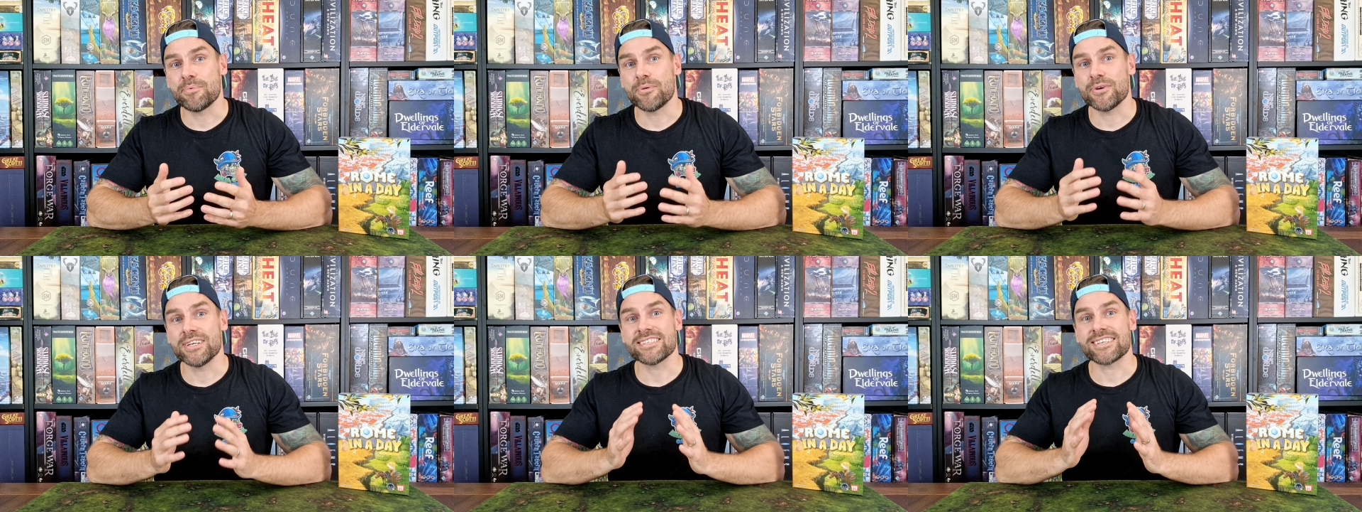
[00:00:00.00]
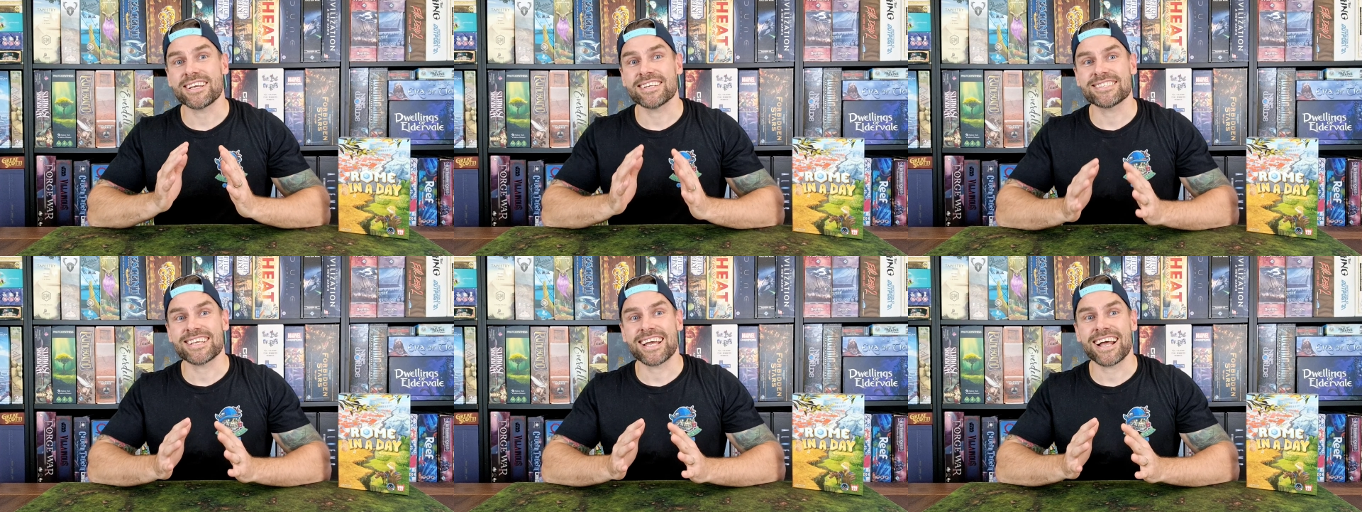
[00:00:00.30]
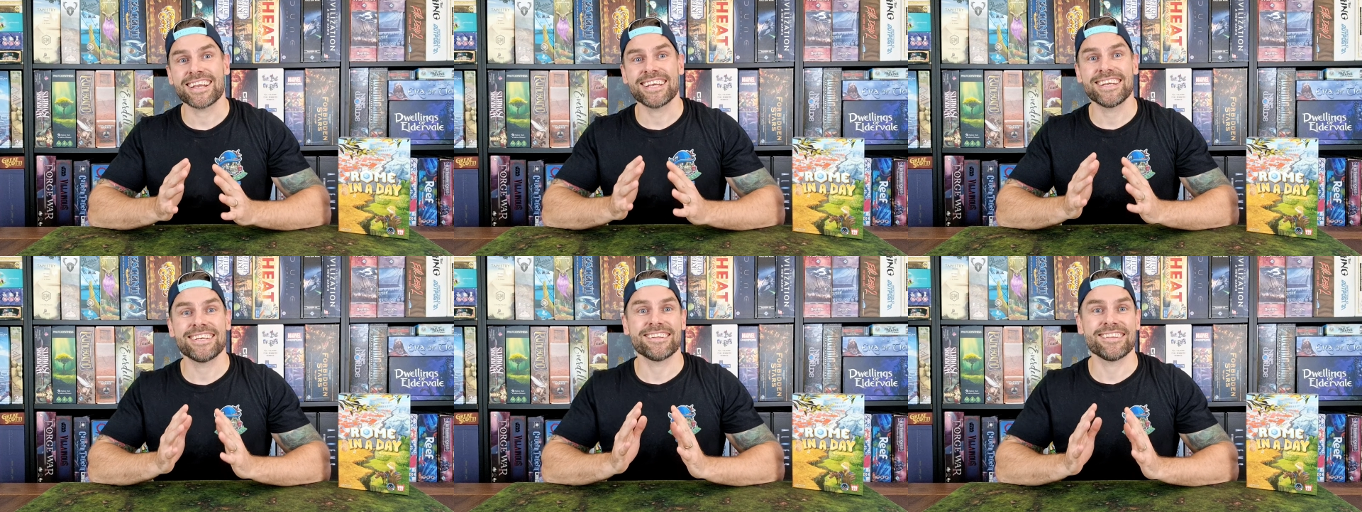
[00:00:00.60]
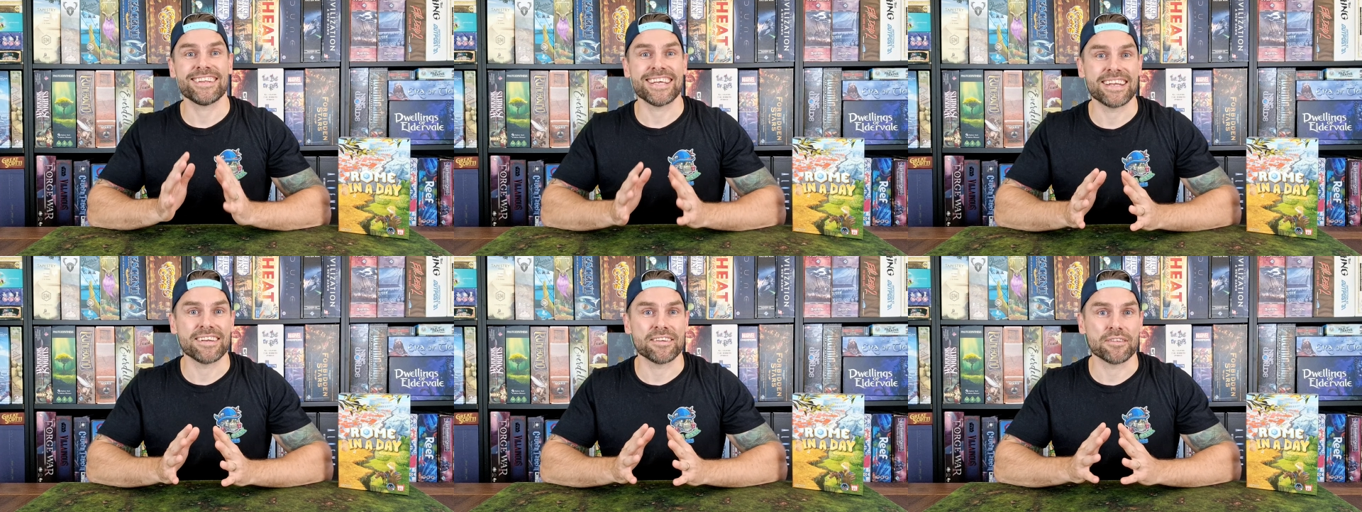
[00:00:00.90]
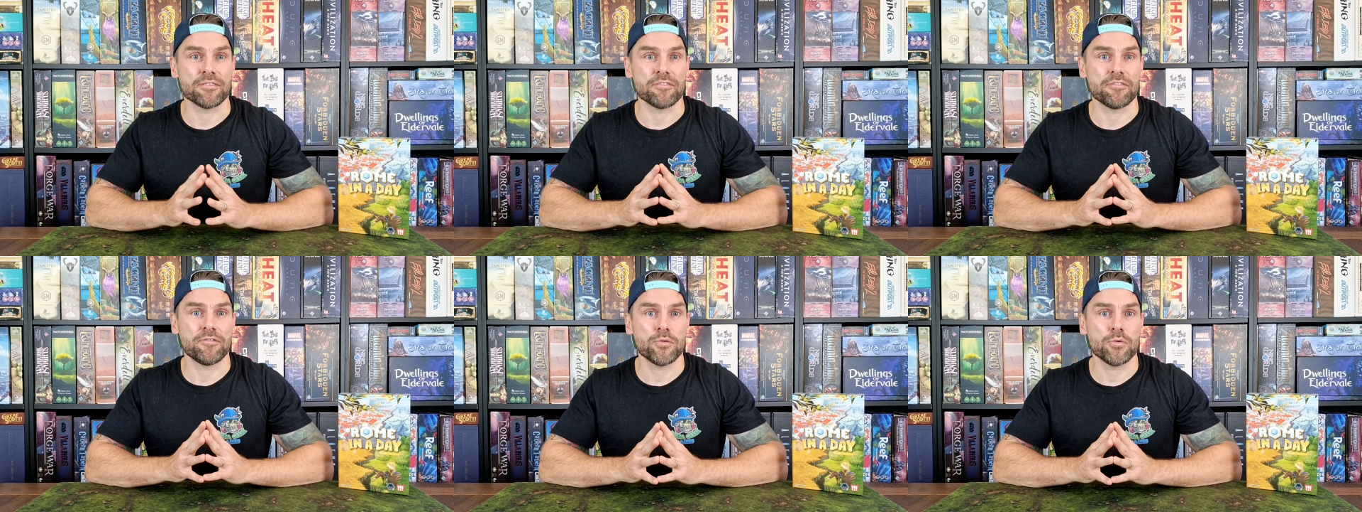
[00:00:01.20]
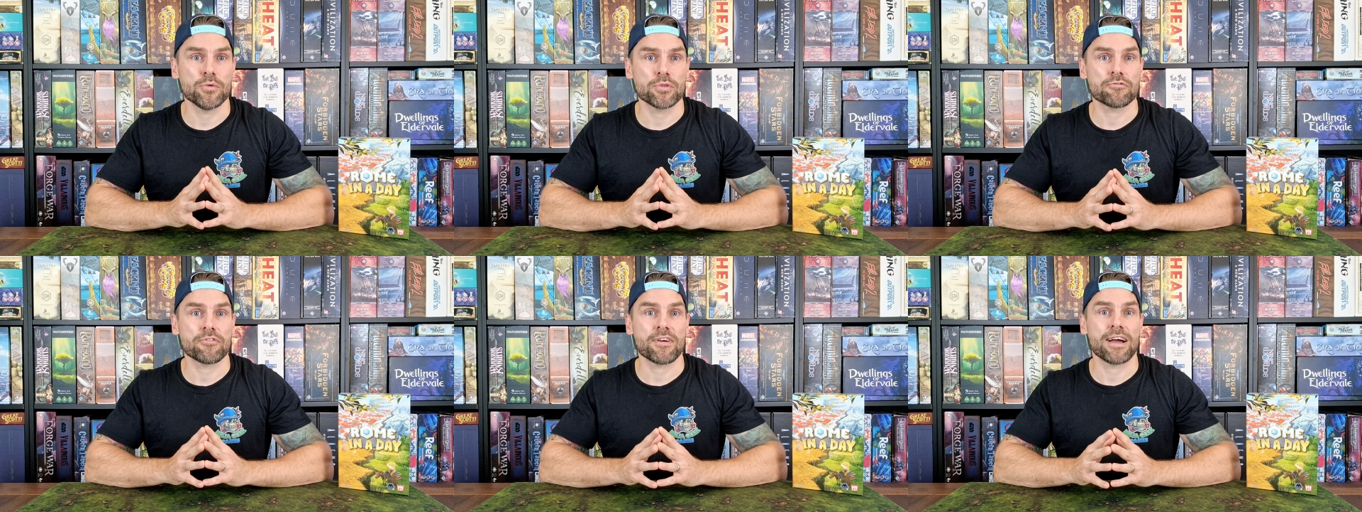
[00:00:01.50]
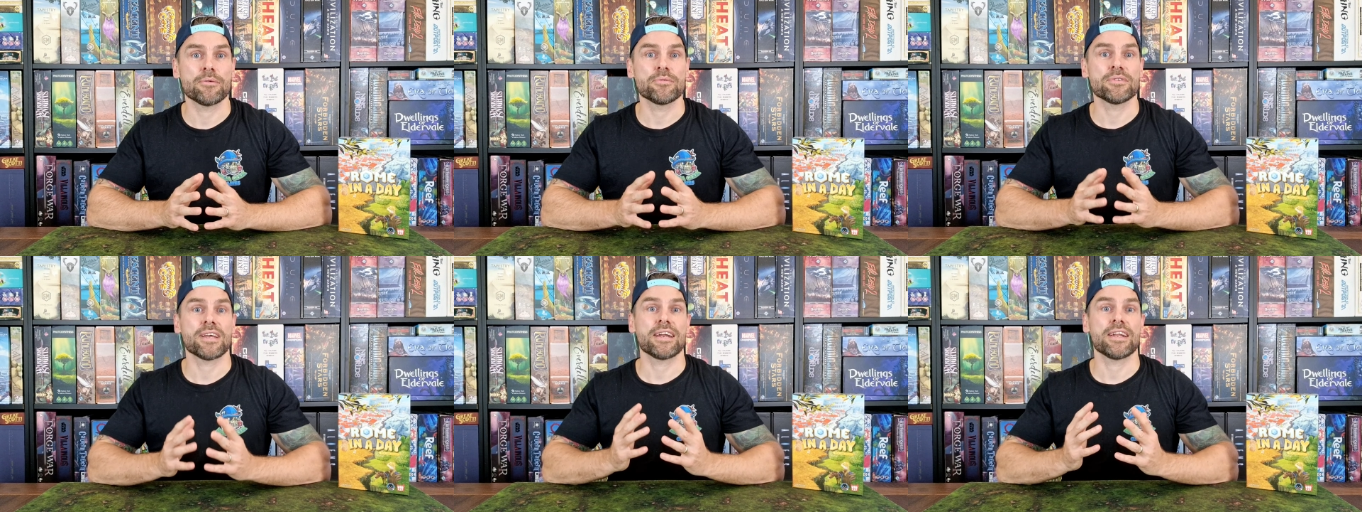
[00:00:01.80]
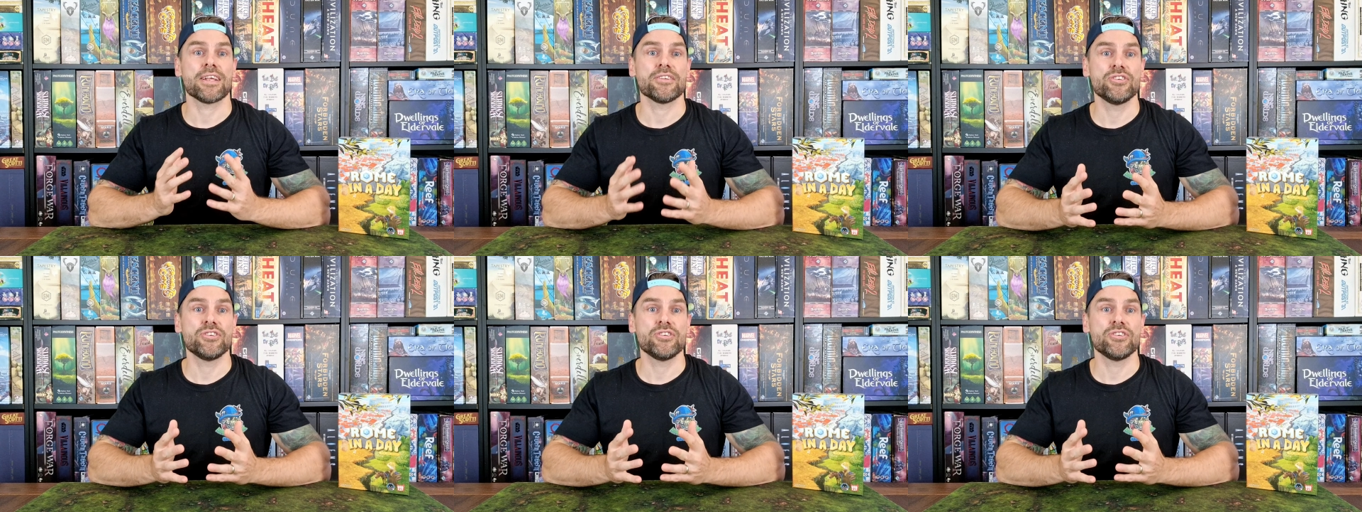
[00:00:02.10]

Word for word: points are tallied at the end of the fourth round and are